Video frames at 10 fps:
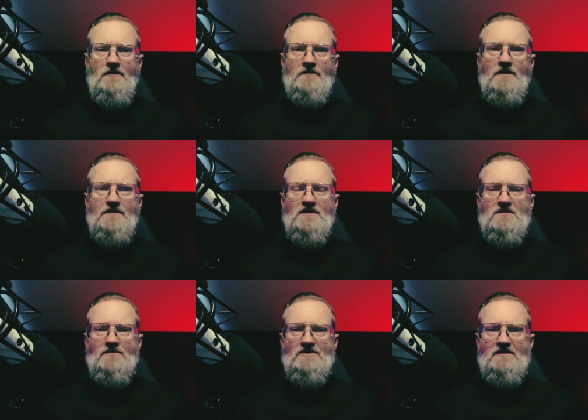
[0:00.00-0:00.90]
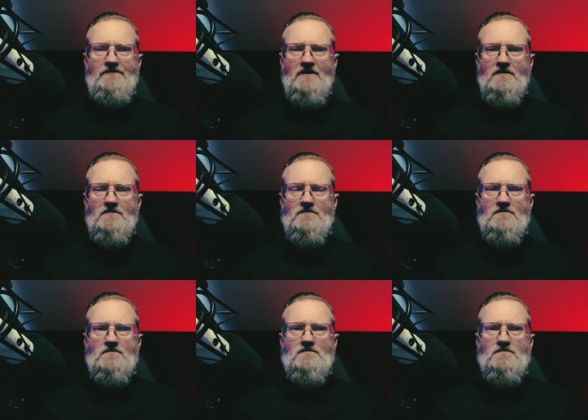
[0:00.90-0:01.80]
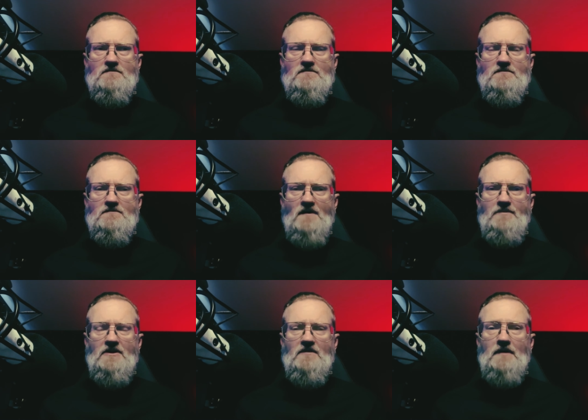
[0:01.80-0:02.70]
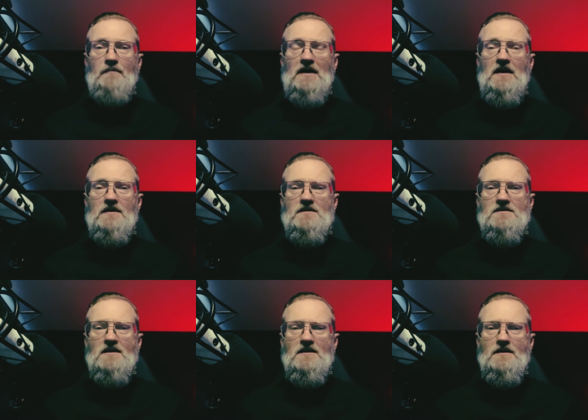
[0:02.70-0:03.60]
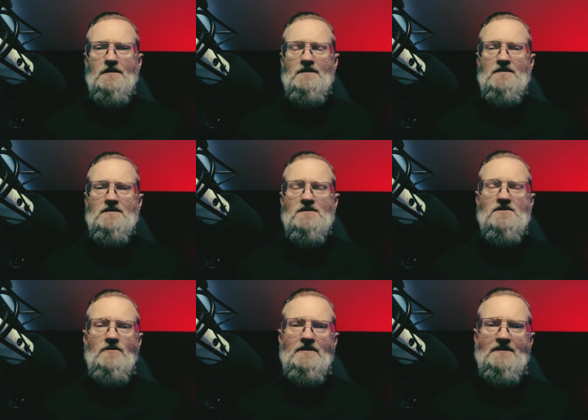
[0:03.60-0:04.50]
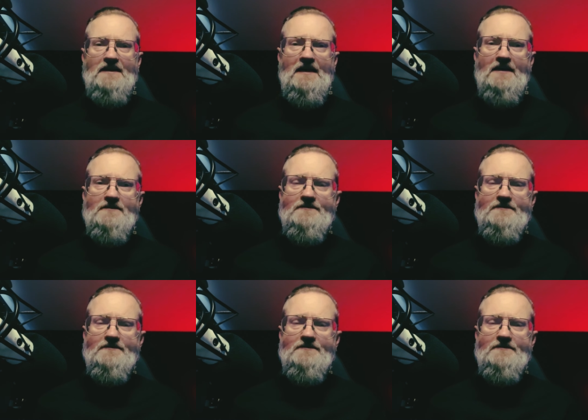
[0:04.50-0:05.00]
nothing specific appeared in my mind. and said, eat this, don't eat that.